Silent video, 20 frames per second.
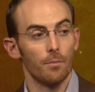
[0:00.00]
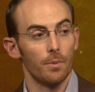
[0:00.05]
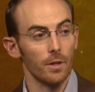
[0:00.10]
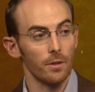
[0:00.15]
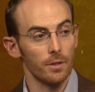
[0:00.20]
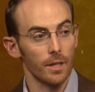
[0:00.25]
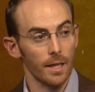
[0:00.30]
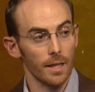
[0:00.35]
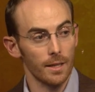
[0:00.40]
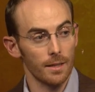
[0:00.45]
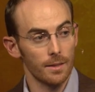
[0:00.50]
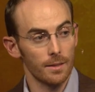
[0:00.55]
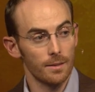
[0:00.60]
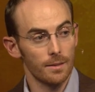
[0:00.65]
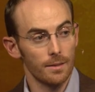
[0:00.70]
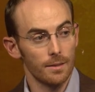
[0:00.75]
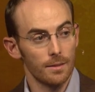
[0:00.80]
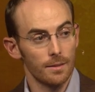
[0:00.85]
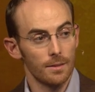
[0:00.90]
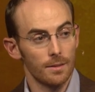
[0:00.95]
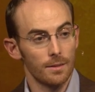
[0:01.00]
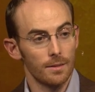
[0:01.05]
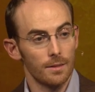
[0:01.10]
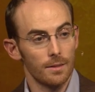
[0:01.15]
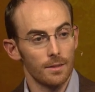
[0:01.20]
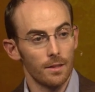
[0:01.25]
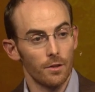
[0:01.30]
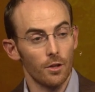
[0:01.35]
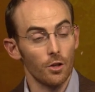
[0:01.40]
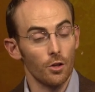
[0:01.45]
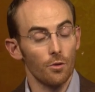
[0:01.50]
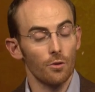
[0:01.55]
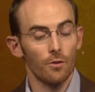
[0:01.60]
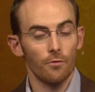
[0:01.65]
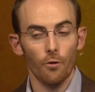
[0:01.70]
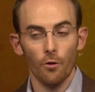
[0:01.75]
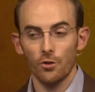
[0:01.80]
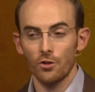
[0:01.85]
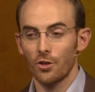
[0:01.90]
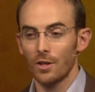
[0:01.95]
building, the
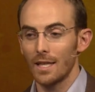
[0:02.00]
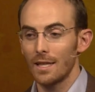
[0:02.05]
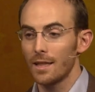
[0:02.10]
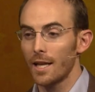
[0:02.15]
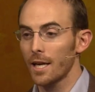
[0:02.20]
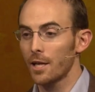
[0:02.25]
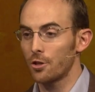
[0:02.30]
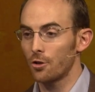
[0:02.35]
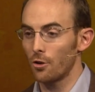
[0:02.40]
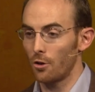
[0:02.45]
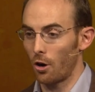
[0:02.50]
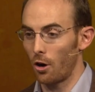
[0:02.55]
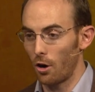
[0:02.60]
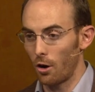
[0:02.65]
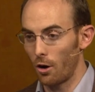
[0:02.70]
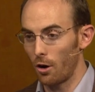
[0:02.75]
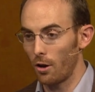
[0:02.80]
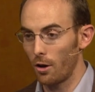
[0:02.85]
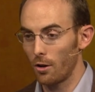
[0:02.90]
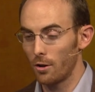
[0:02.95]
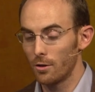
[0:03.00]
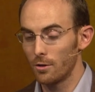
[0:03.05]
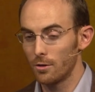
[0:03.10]
university lecture hall,